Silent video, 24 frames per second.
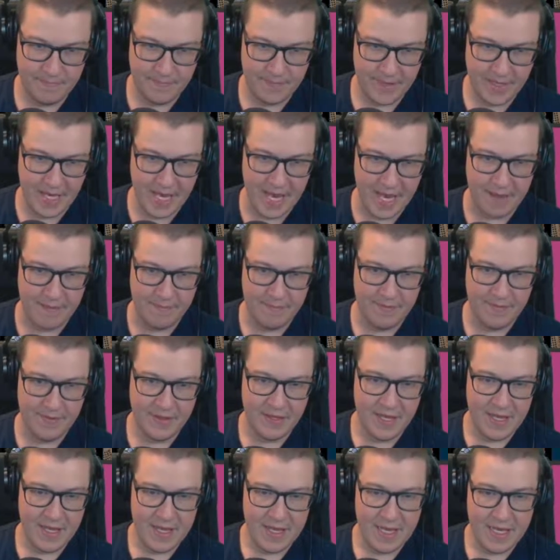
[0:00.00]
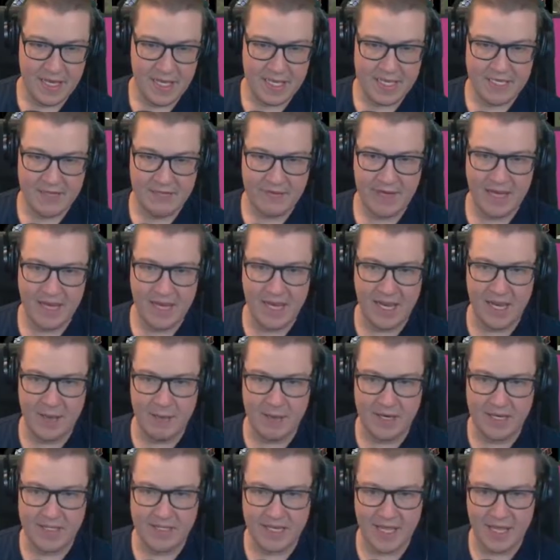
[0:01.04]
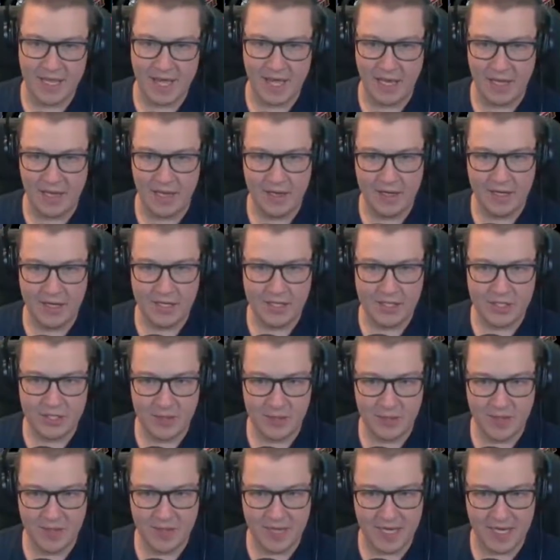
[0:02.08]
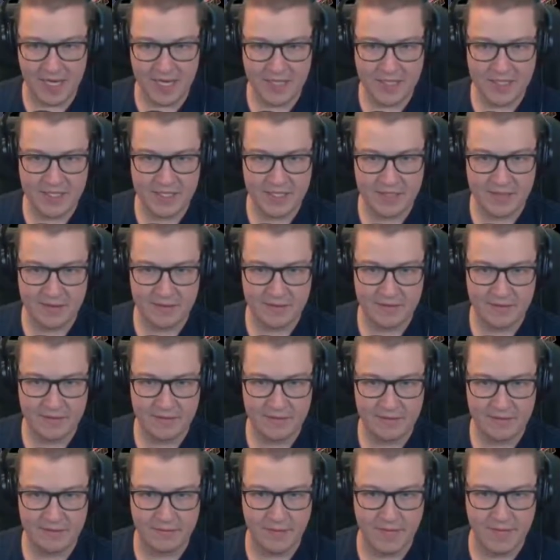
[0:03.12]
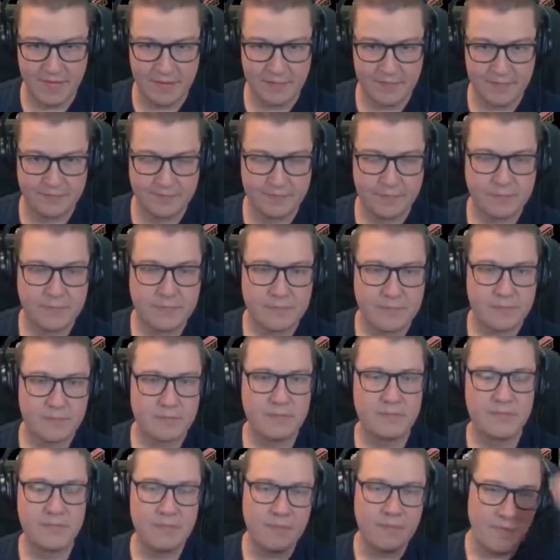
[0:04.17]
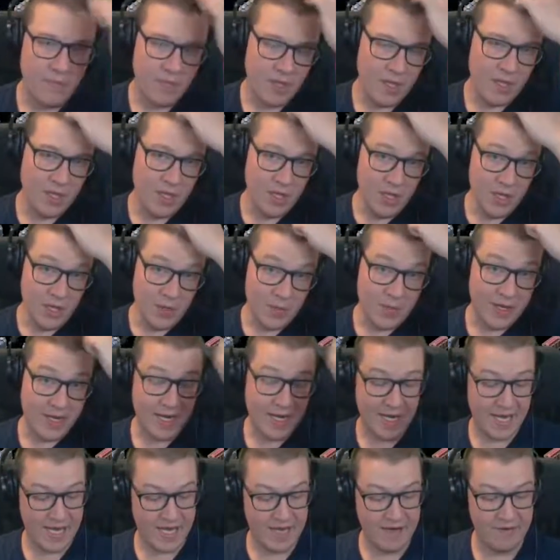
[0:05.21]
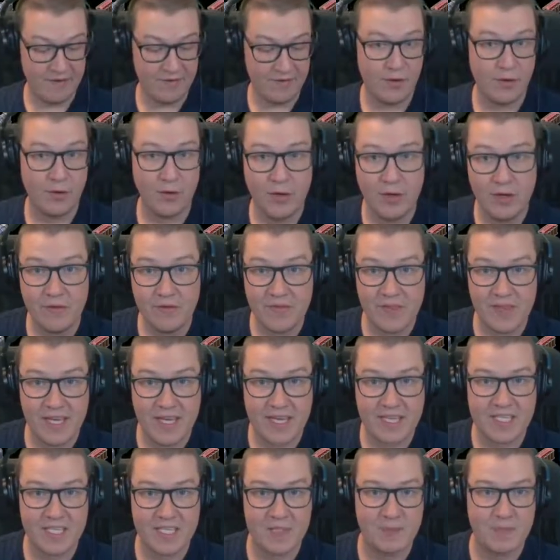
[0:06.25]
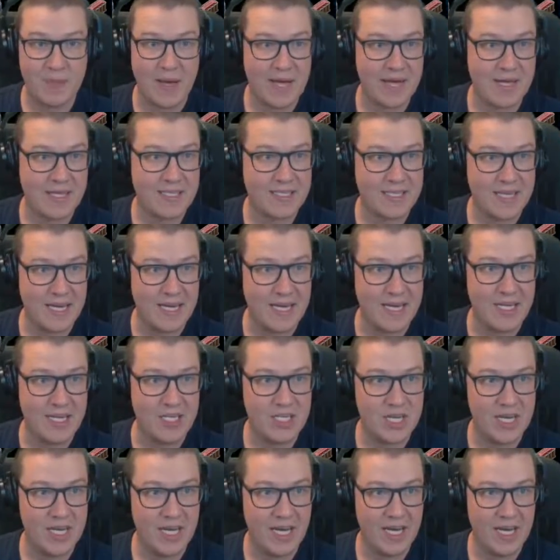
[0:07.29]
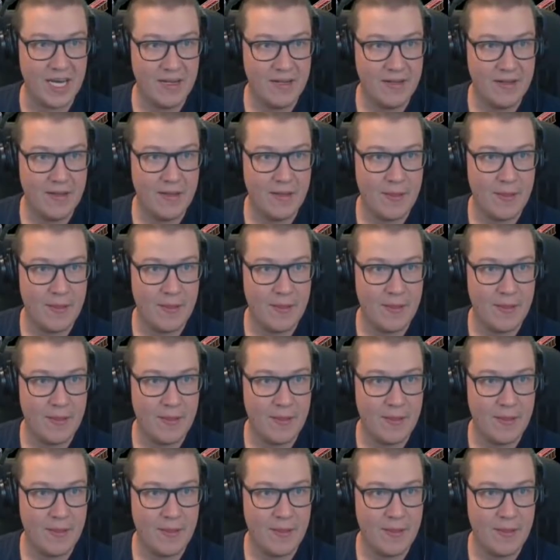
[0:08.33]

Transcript: Yeah. Let's have it here, because then that lines up with this, right? We can have all of this as backstage here